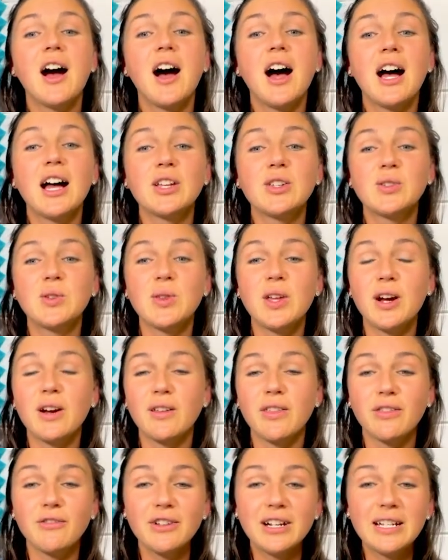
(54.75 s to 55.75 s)
Uh, so there are
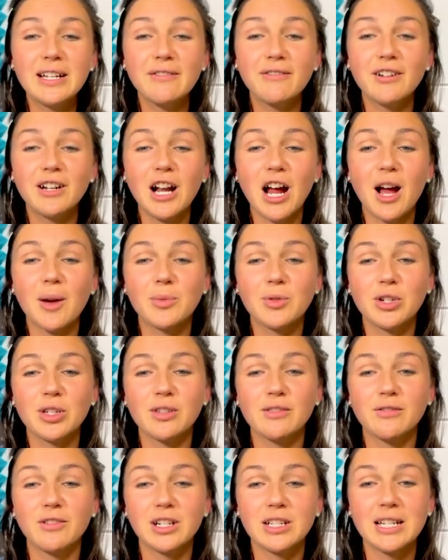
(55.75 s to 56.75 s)
three different
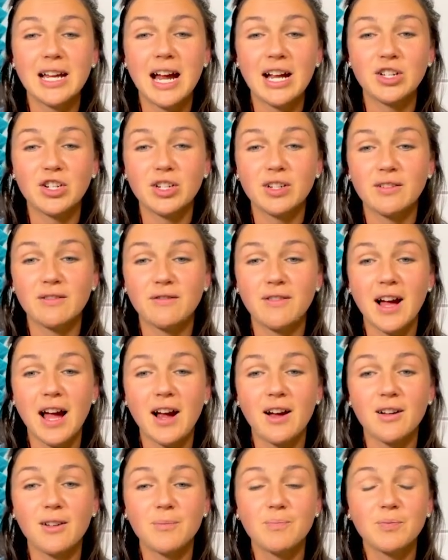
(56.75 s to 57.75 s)
options for attaching a
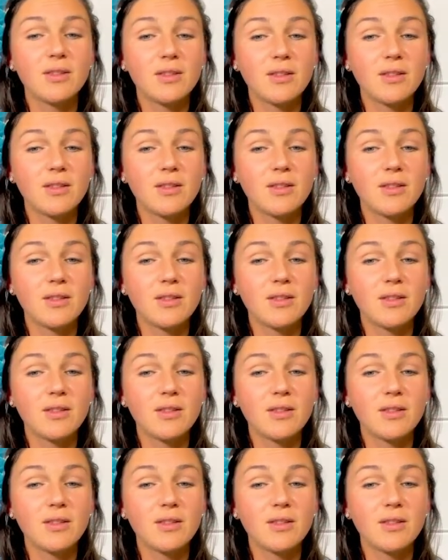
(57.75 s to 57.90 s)
file.